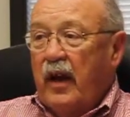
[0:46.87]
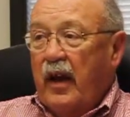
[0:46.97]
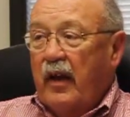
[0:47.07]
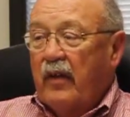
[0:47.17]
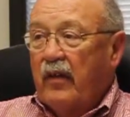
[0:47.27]

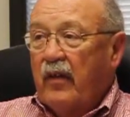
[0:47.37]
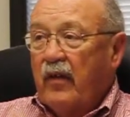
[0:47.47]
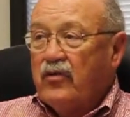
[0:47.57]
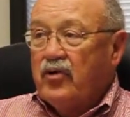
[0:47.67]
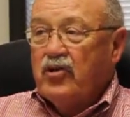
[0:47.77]
and
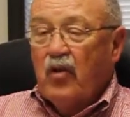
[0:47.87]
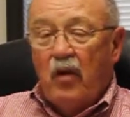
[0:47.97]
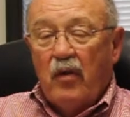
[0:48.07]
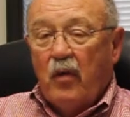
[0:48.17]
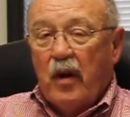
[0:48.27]
there's just no
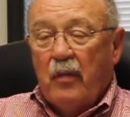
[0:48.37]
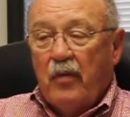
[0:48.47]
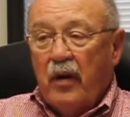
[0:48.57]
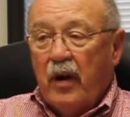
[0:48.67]
other way to put